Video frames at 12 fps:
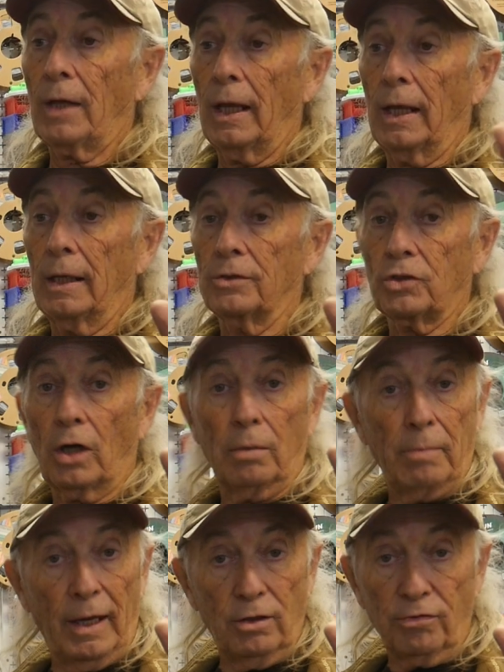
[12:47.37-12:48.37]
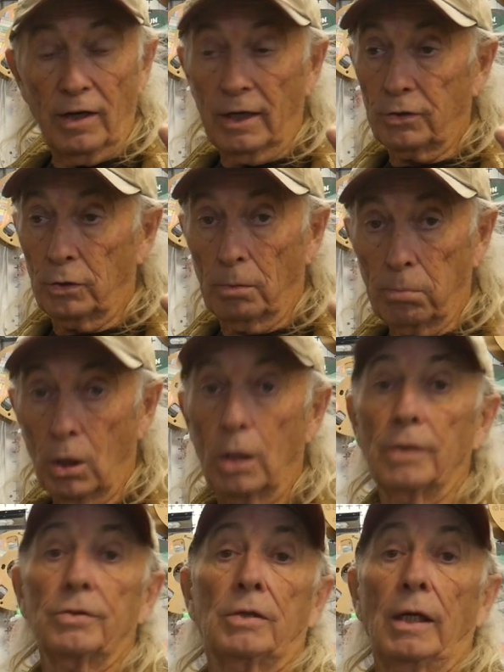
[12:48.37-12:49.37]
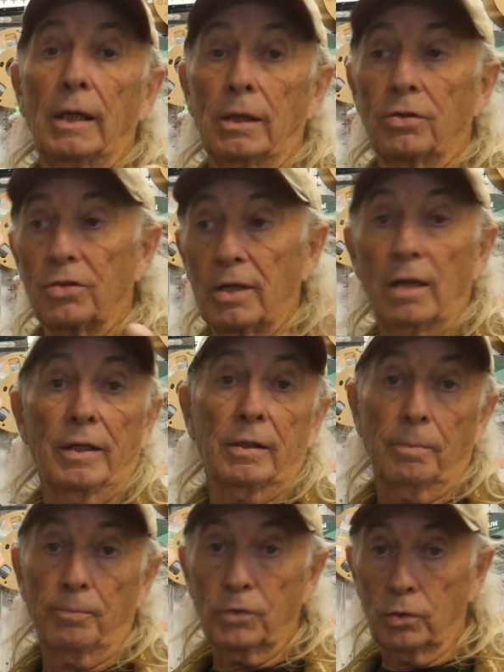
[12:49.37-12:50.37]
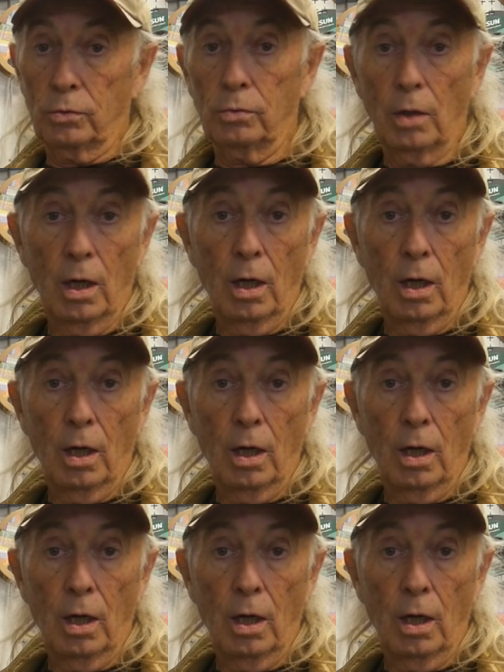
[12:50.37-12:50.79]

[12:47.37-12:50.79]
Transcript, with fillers: and start manufacturing parts and selling them to